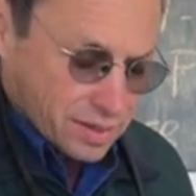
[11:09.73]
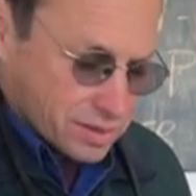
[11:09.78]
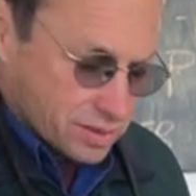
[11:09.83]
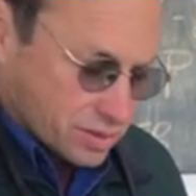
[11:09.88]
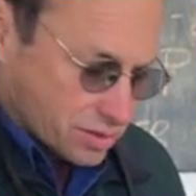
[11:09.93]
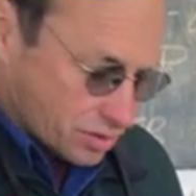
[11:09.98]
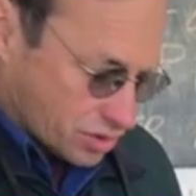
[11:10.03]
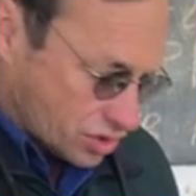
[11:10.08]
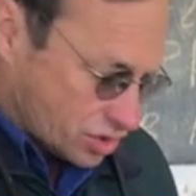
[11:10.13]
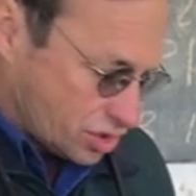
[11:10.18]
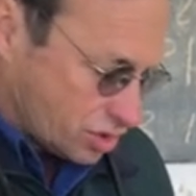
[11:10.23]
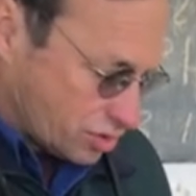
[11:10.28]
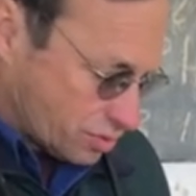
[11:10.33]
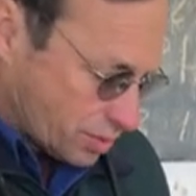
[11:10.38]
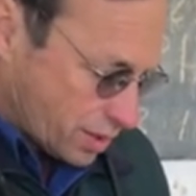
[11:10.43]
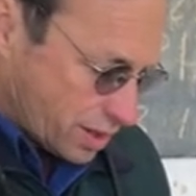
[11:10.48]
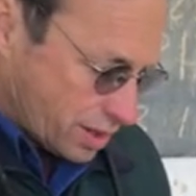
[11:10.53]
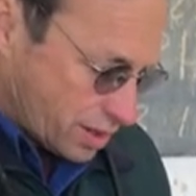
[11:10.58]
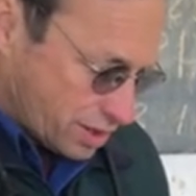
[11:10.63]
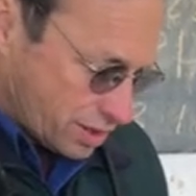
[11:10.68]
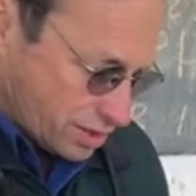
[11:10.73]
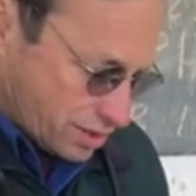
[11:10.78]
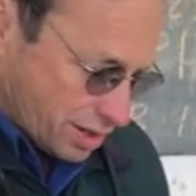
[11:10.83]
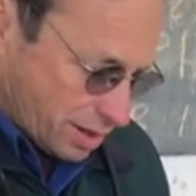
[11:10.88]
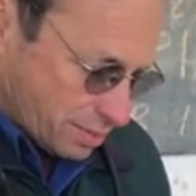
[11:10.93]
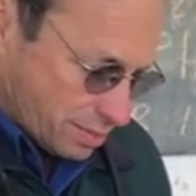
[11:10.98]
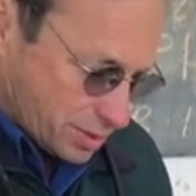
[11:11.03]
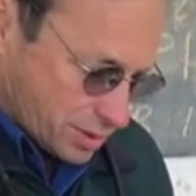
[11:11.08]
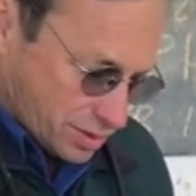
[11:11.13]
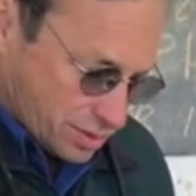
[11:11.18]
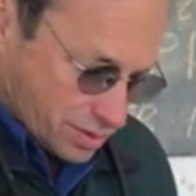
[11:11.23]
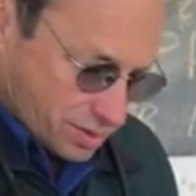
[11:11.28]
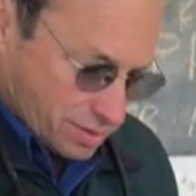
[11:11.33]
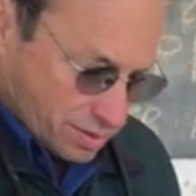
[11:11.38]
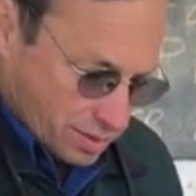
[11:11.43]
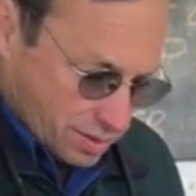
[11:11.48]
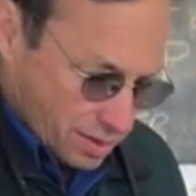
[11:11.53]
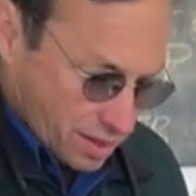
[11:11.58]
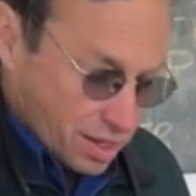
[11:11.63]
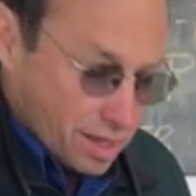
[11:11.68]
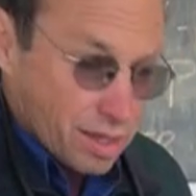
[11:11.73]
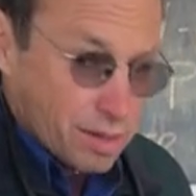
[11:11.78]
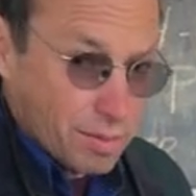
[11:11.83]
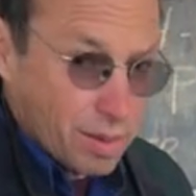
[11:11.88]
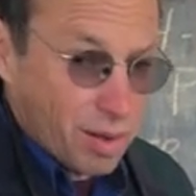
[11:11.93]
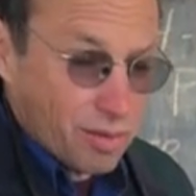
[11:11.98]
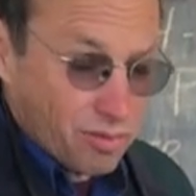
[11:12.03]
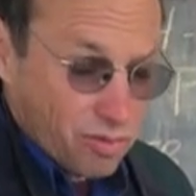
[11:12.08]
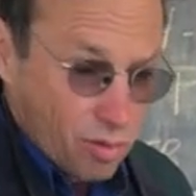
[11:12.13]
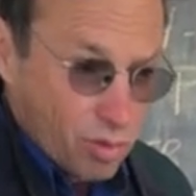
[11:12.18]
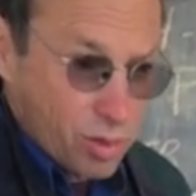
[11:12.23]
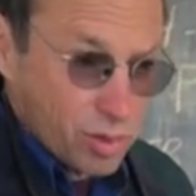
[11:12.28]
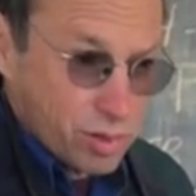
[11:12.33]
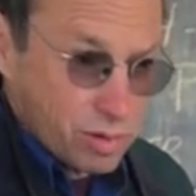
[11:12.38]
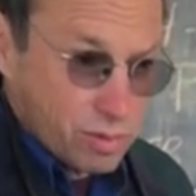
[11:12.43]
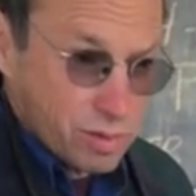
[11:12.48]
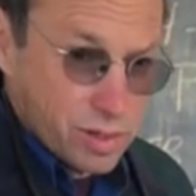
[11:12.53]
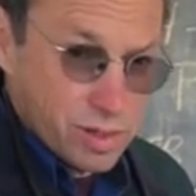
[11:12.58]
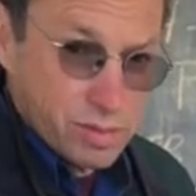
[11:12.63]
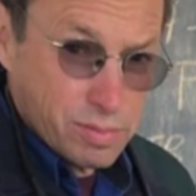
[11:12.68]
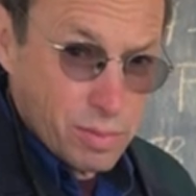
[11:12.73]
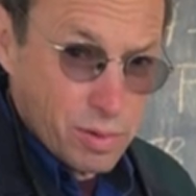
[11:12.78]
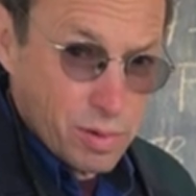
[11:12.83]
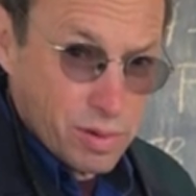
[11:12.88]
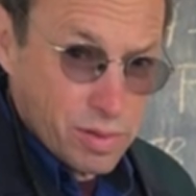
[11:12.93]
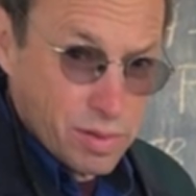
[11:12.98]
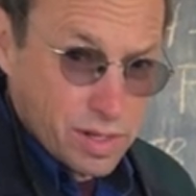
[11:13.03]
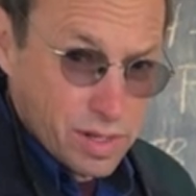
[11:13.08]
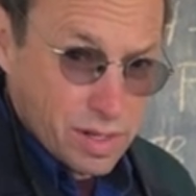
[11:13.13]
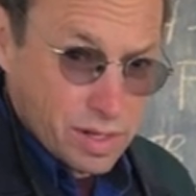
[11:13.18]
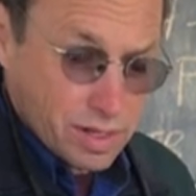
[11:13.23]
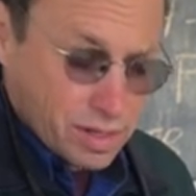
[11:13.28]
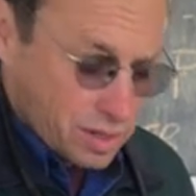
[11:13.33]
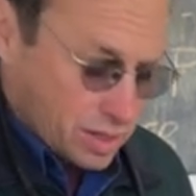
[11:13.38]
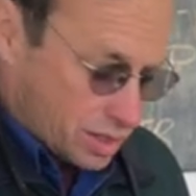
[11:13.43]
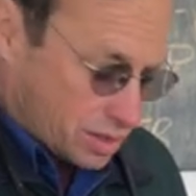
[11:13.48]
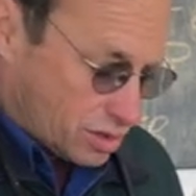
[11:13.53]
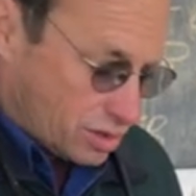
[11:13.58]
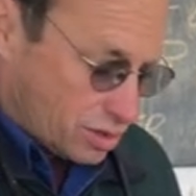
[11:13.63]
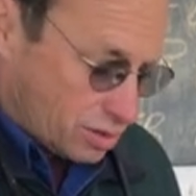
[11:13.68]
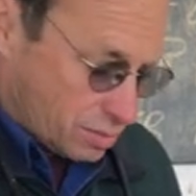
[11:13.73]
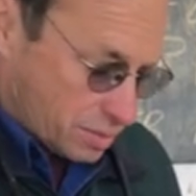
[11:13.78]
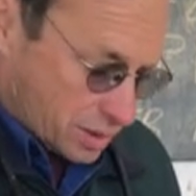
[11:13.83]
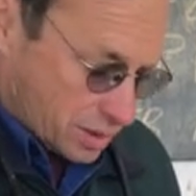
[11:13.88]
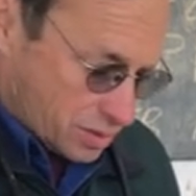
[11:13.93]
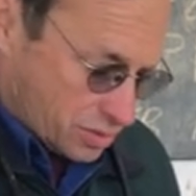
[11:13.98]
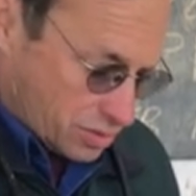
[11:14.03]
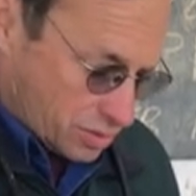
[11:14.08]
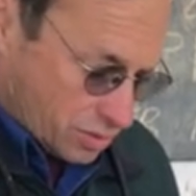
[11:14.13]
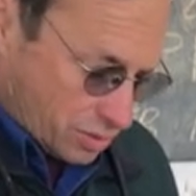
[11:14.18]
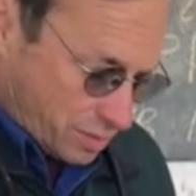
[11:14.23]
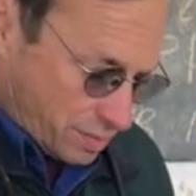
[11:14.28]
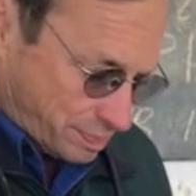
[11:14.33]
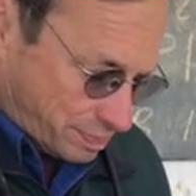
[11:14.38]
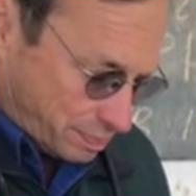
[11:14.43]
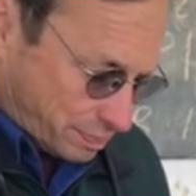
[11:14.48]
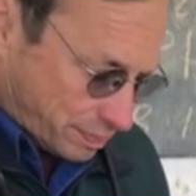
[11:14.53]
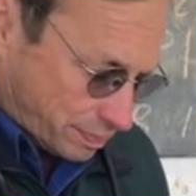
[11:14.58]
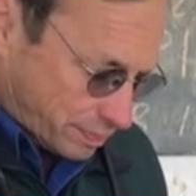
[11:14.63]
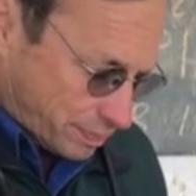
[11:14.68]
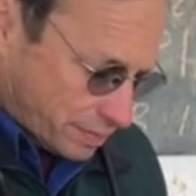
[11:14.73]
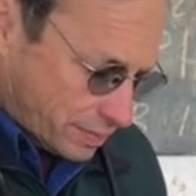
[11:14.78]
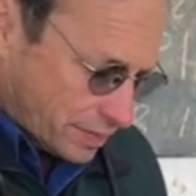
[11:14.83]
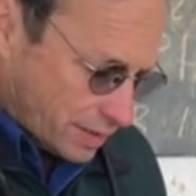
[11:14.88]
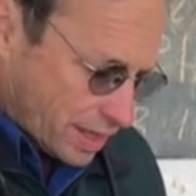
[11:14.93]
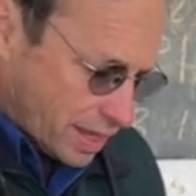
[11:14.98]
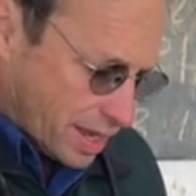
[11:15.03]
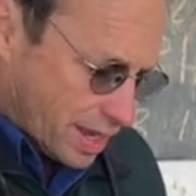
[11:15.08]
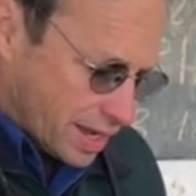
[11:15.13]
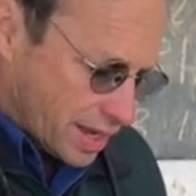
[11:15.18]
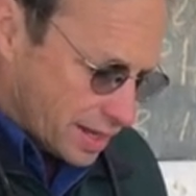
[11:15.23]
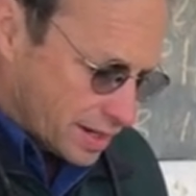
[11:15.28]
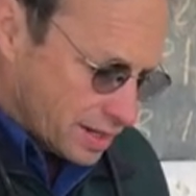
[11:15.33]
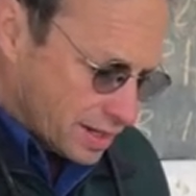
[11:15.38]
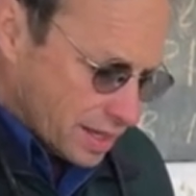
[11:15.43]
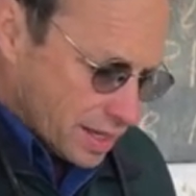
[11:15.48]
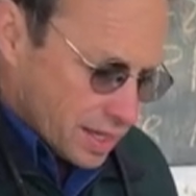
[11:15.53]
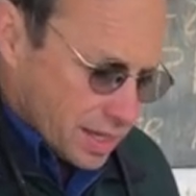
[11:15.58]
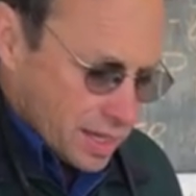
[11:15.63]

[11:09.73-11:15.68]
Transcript: So she's running a temperature about four degrees more than, than humans do. And